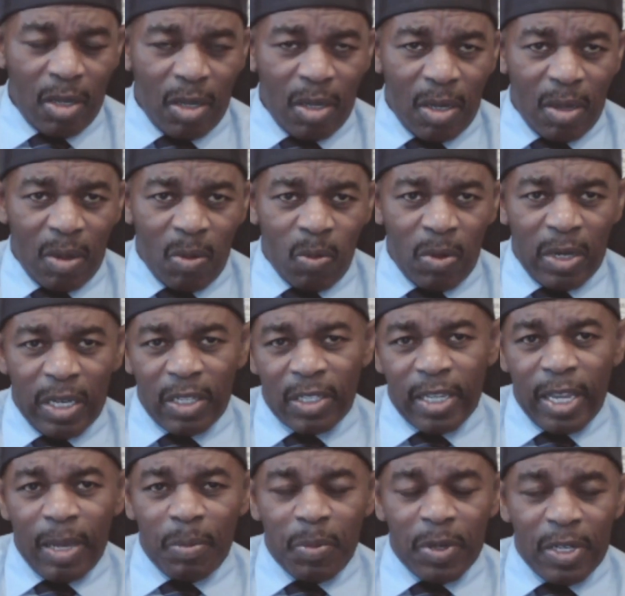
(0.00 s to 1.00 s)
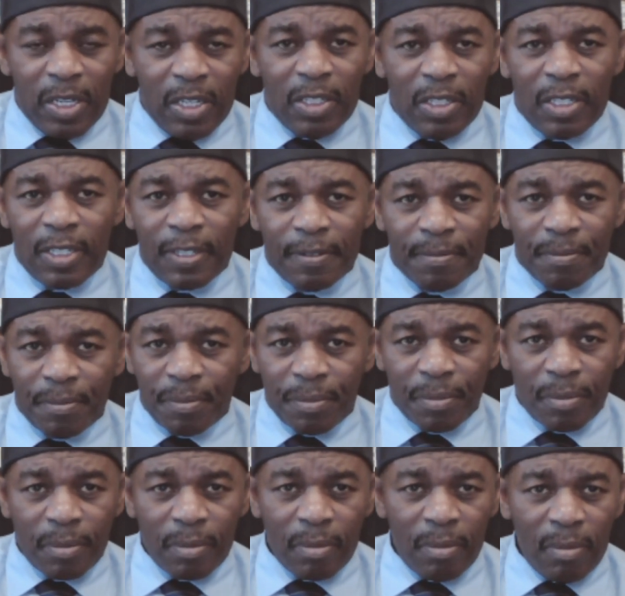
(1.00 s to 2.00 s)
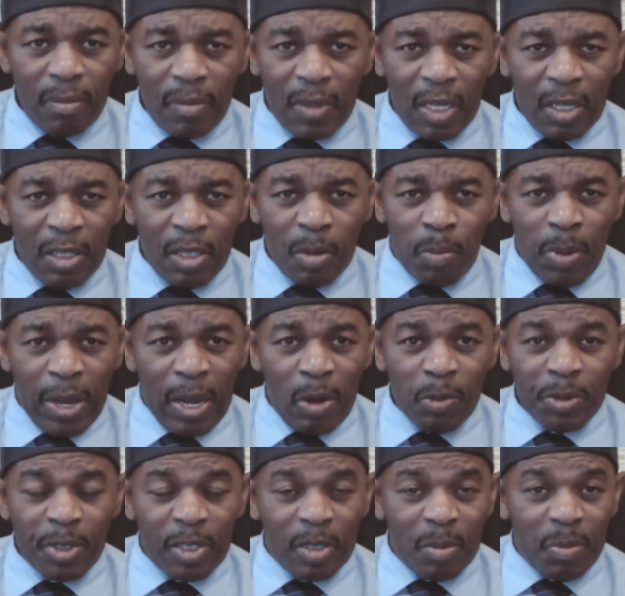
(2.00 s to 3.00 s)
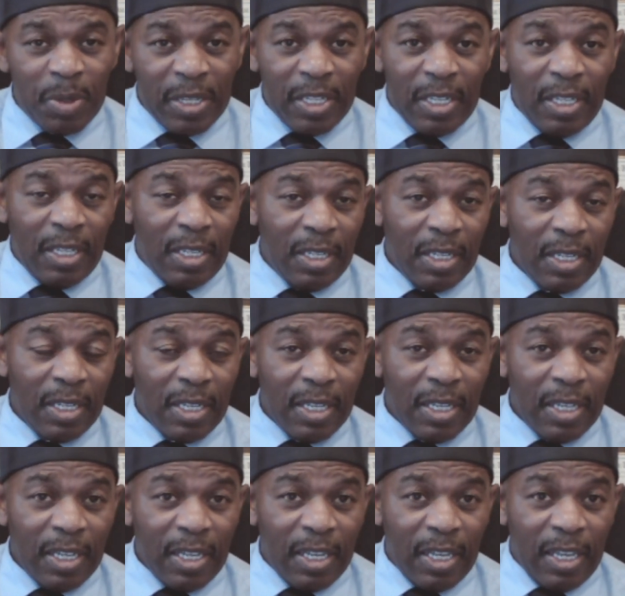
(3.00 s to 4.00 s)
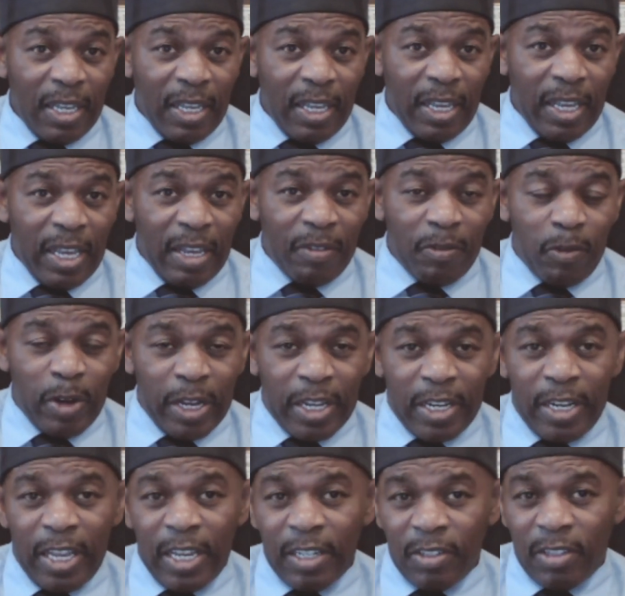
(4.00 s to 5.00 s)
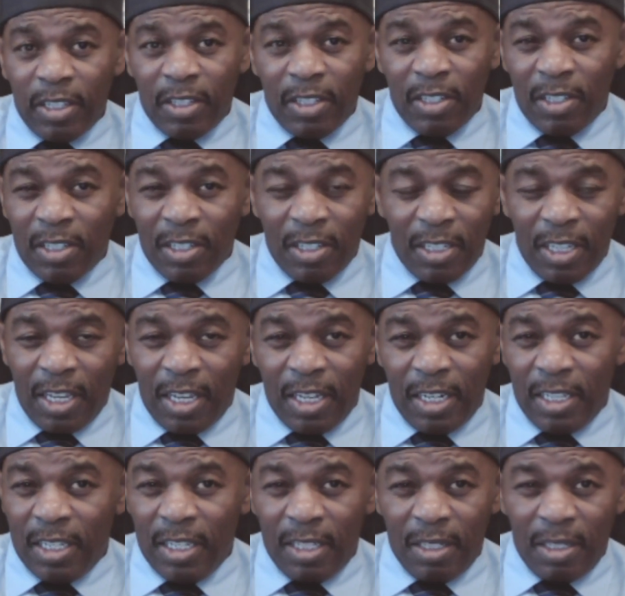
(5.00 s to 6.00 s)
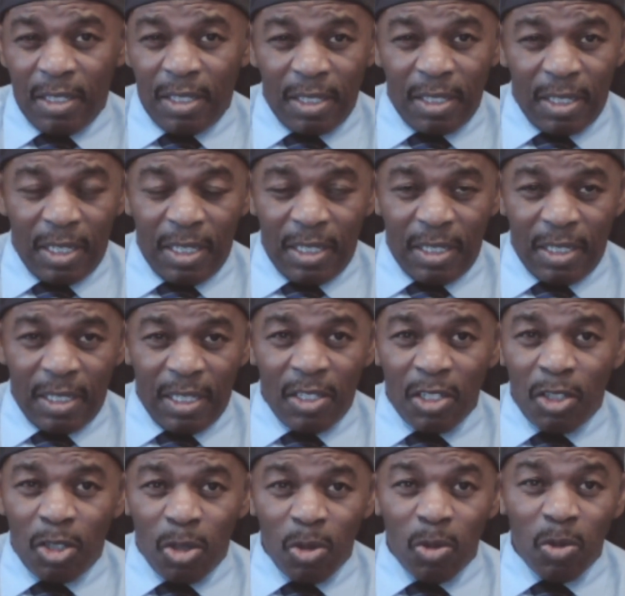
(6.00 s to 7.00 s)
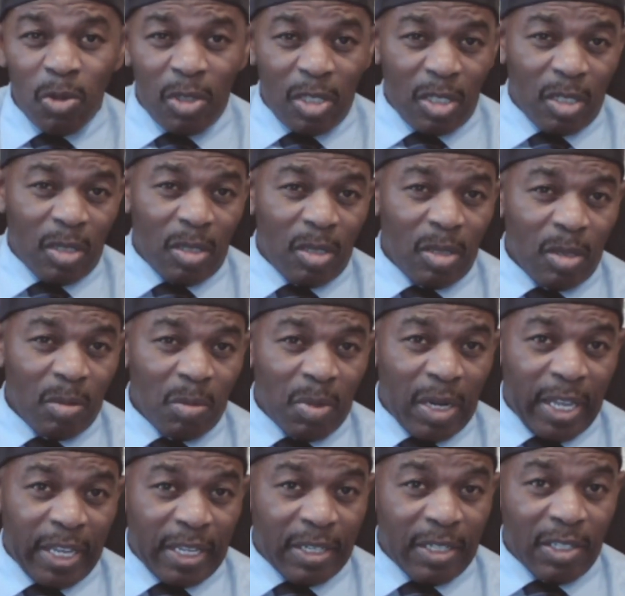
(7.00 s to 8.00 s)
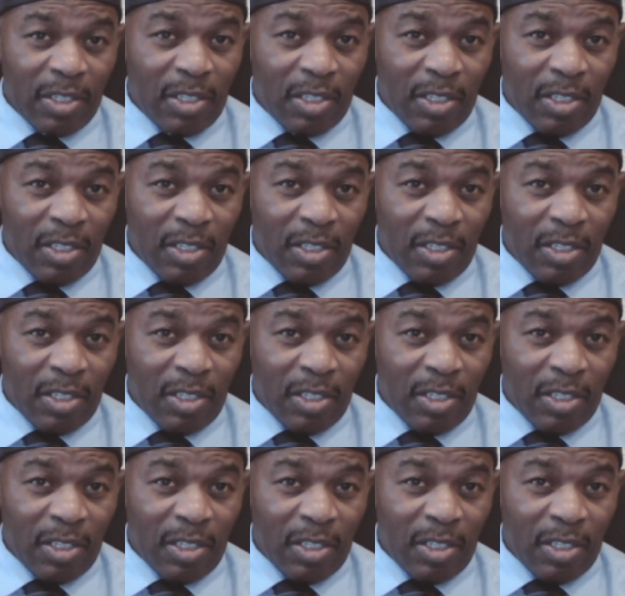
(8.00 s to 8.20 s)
what has happened is the powers to be have recognized that this society is attuned to blackness.